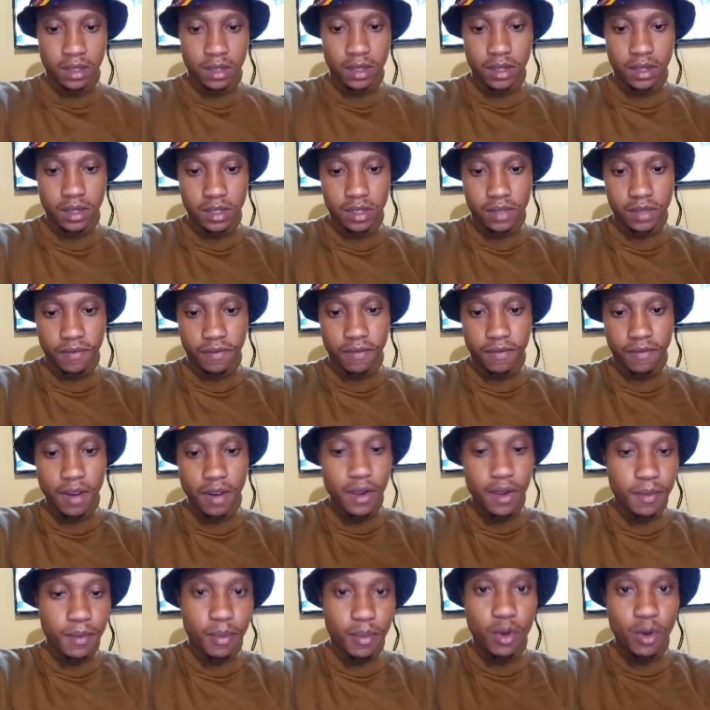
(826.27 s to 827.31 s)
It is
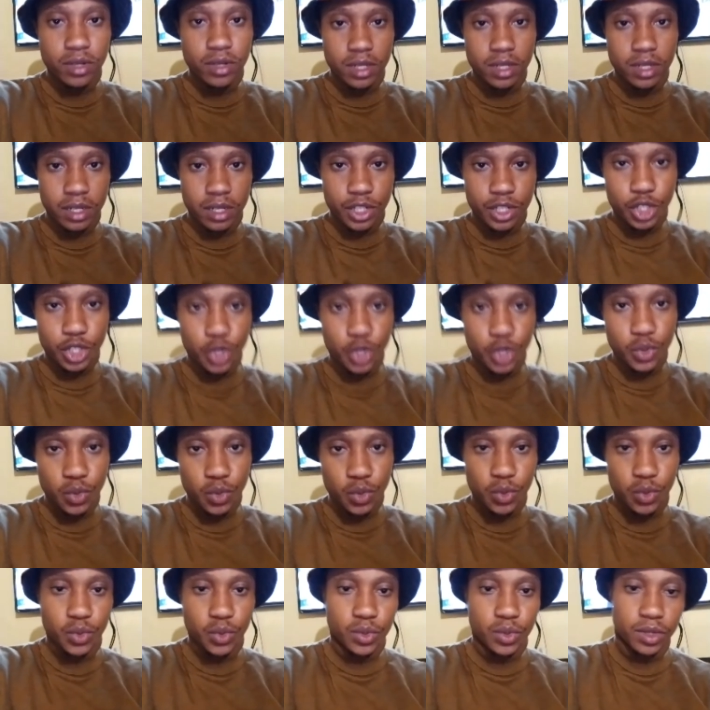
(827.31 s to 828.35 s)
very important that you do.
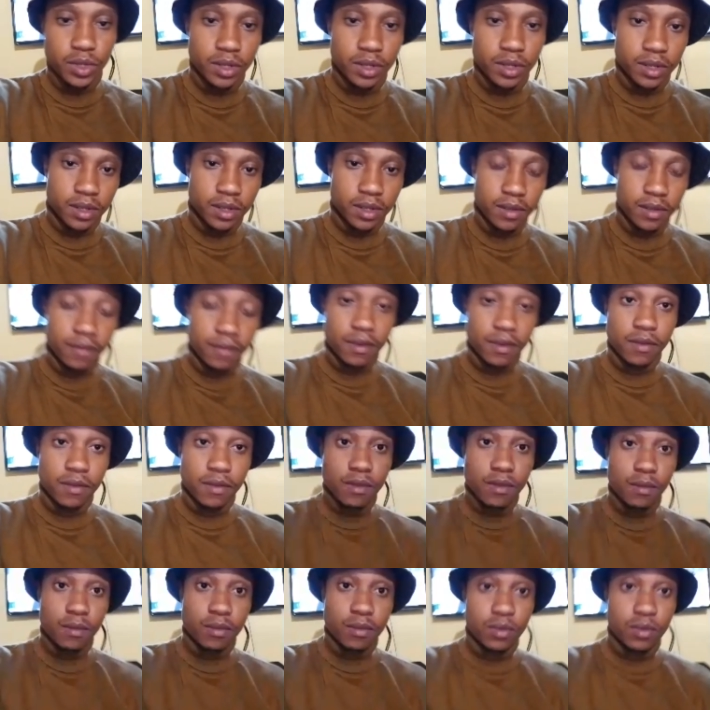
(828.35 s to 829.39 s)

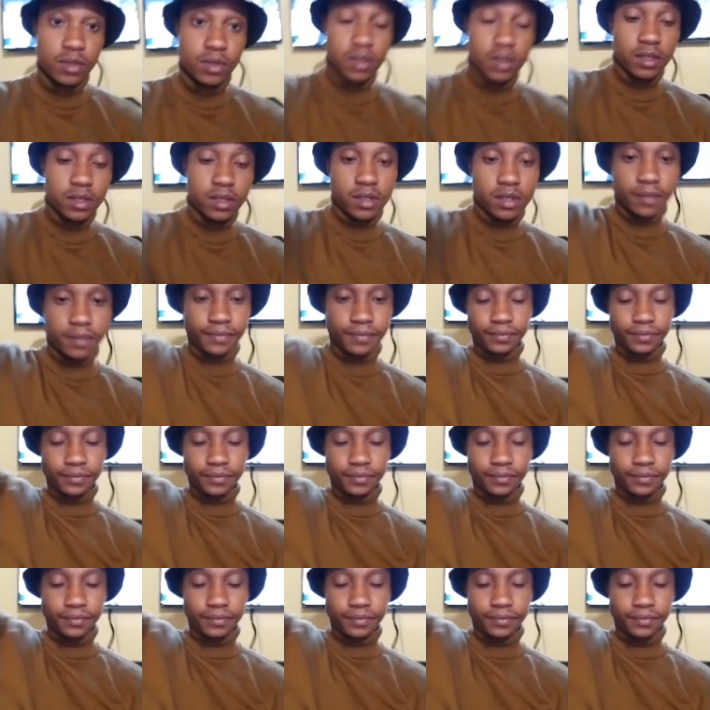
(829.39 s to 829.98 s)
Very important.